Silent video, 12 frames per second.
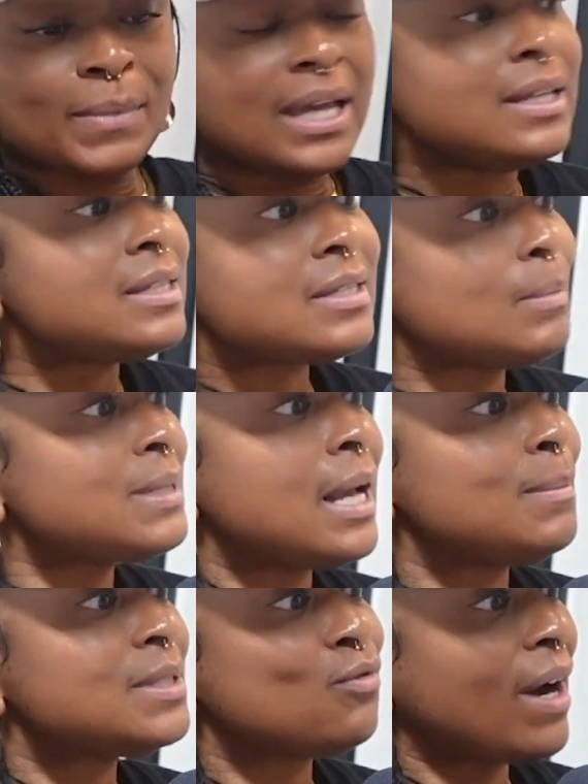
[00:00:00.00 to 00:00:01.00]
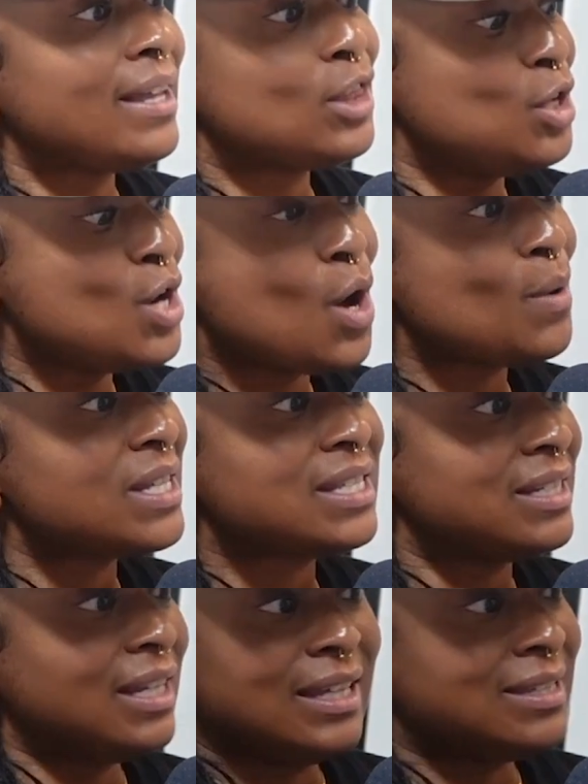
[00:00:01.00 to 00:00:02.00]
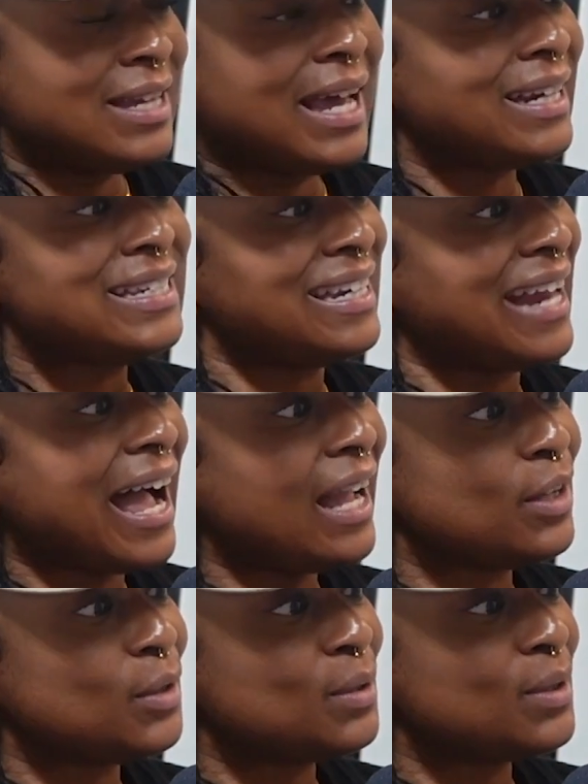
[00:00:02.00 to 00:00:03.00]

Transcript: and sometimes, right, the no is not a denial.